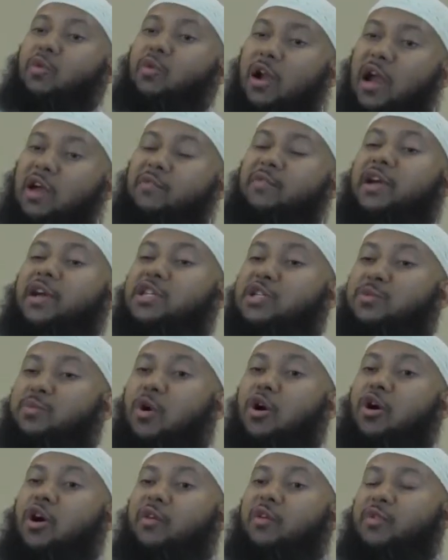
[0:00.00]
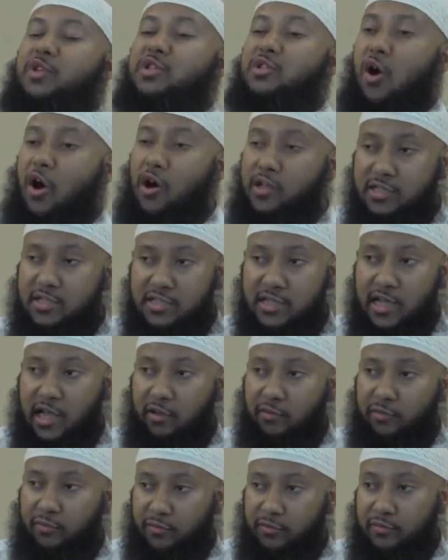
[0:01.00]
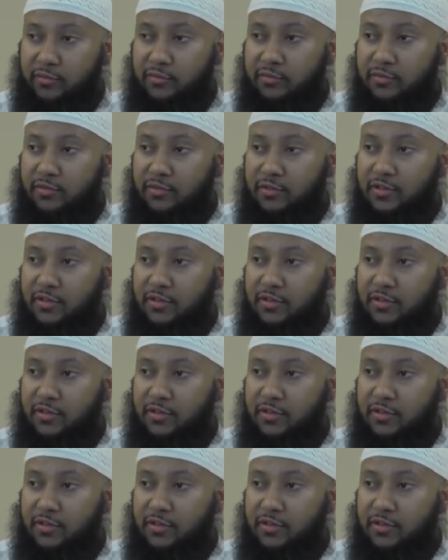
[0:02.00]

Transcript: and whatever he spoke of his own self,